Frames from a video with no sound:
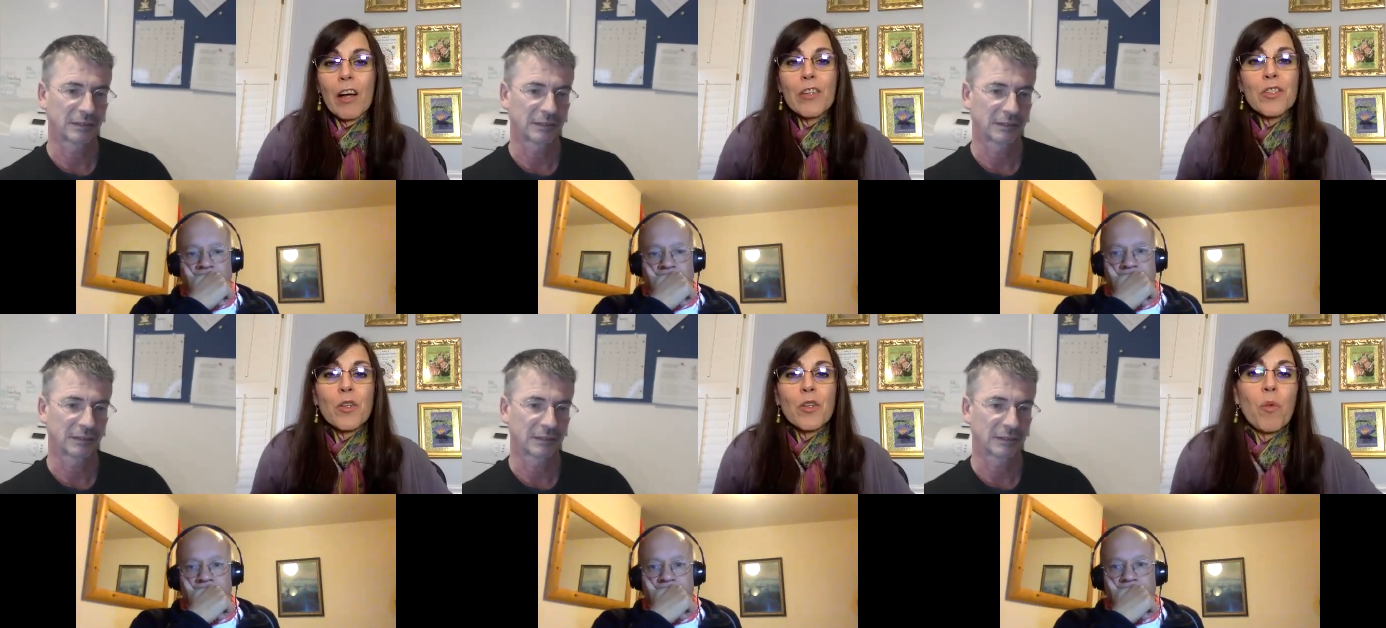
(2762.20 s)

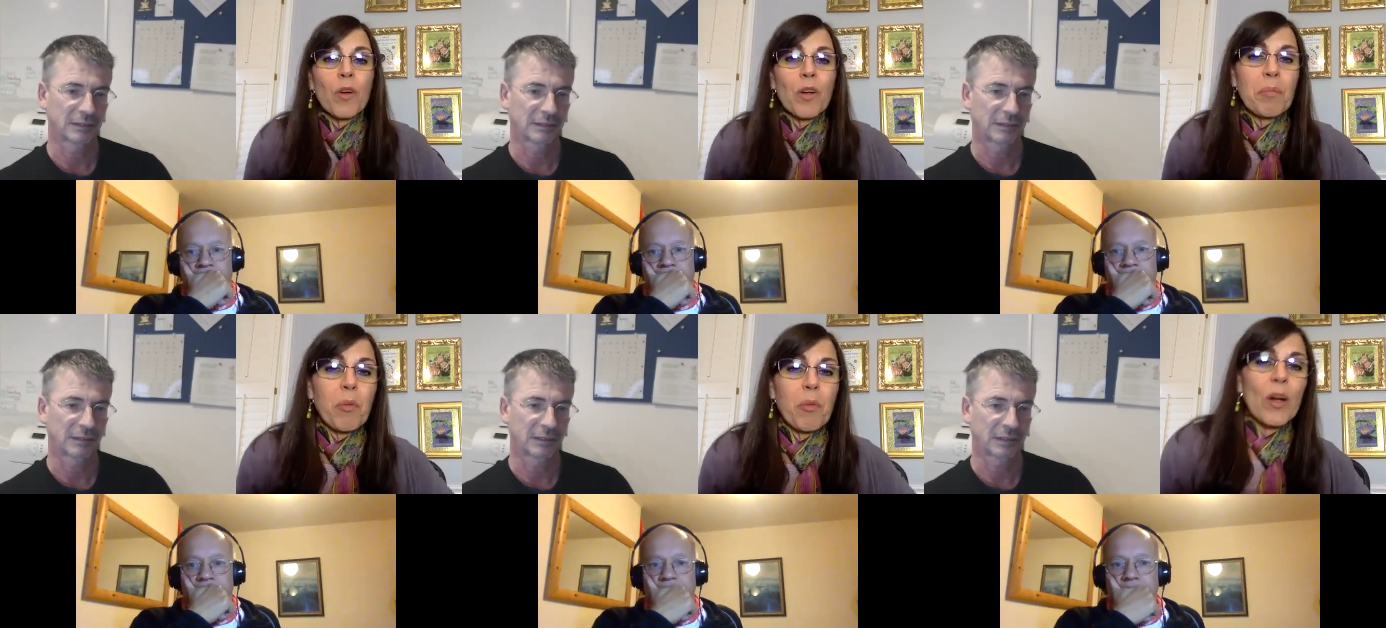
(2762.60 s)
Speaker 1: also want
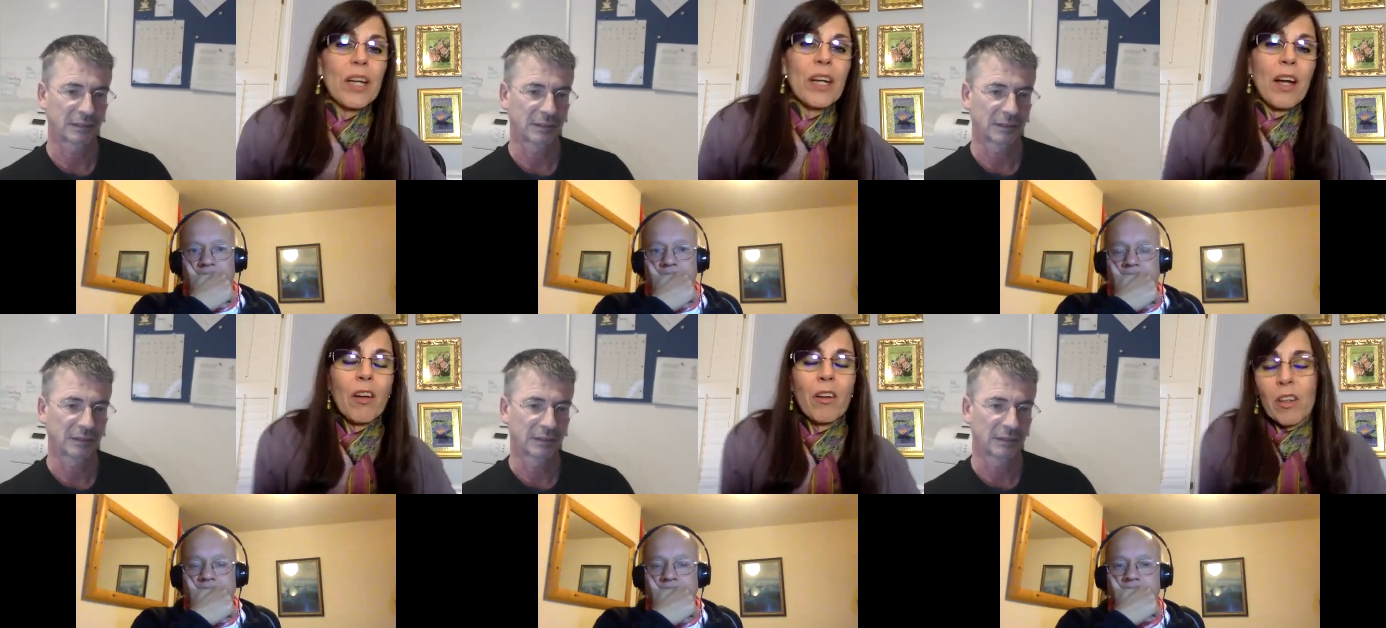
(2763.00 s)
to point
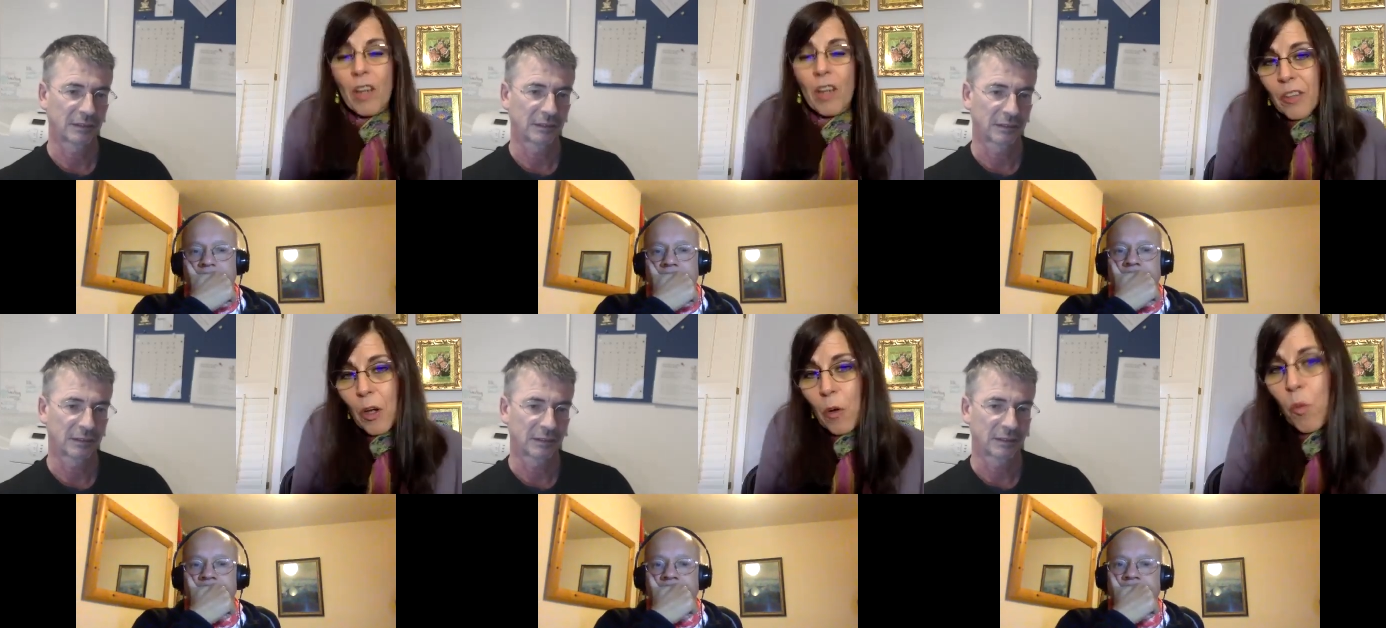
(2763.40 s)
out
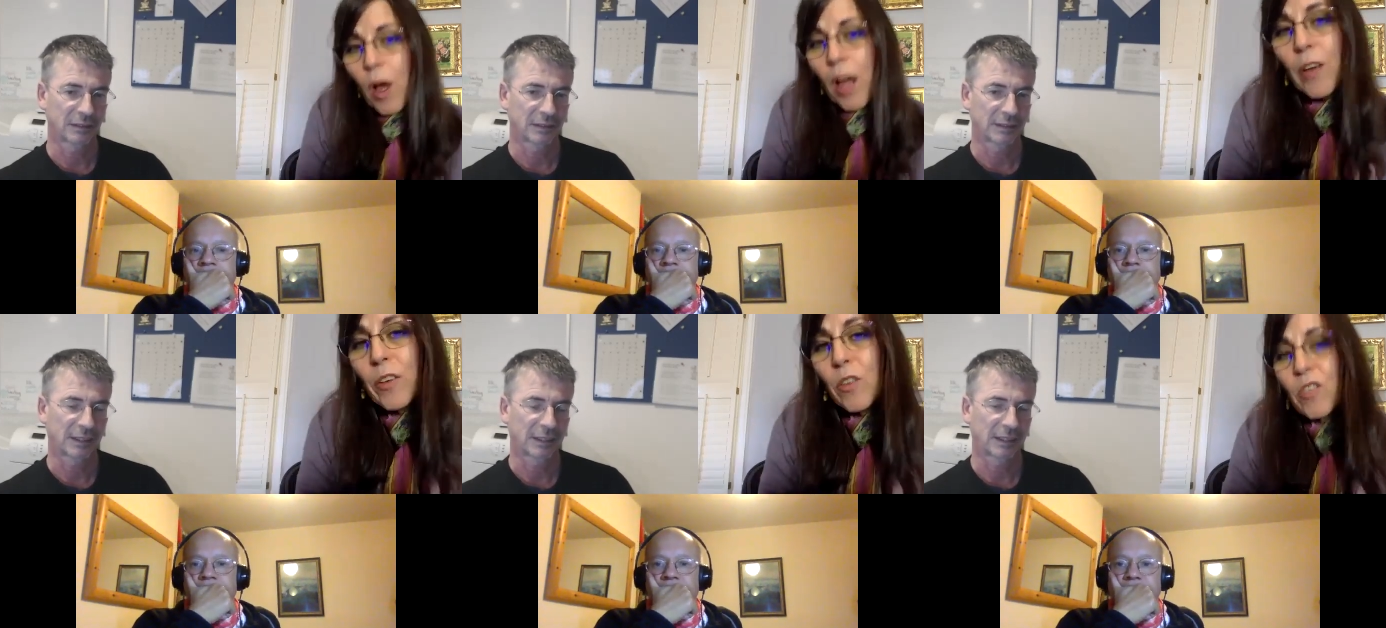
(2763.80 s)
that
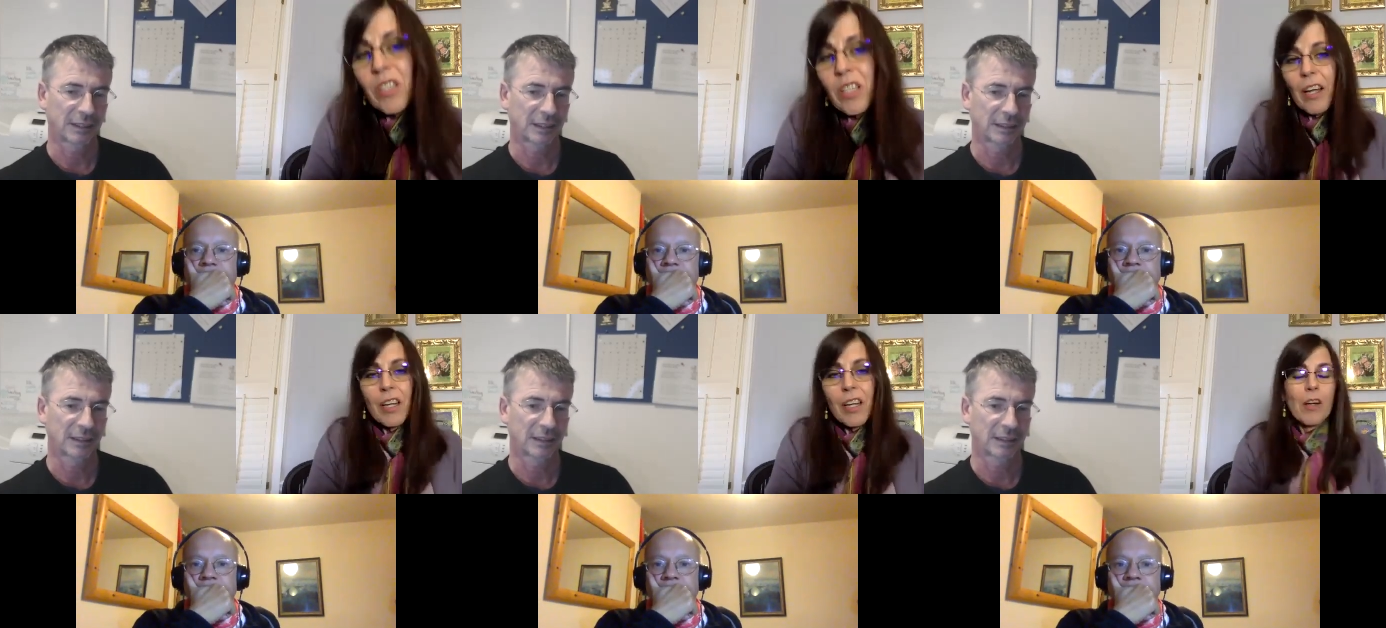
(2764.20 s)
while you're
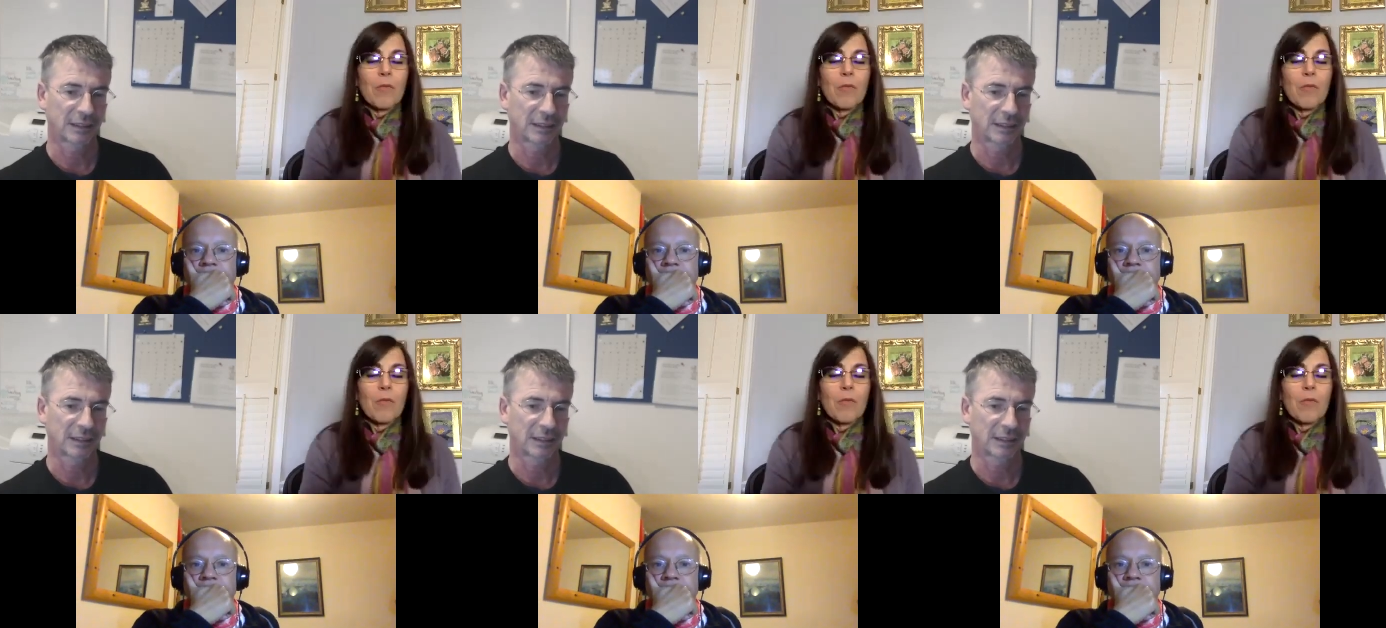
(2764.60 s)
signing